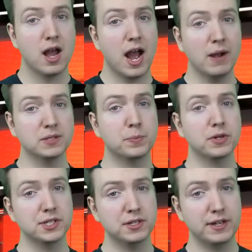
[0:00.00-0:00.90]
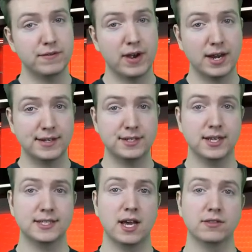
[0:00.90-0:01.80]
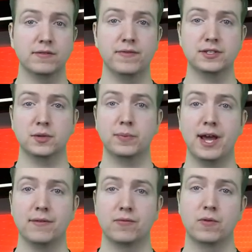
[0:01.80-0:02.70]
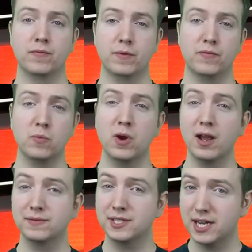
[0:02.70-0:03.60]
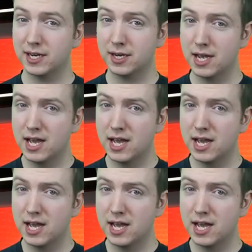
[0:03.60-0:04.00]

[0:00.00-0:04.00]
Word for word: I was personally invited to test out the Vessel platform, and from what I've seen,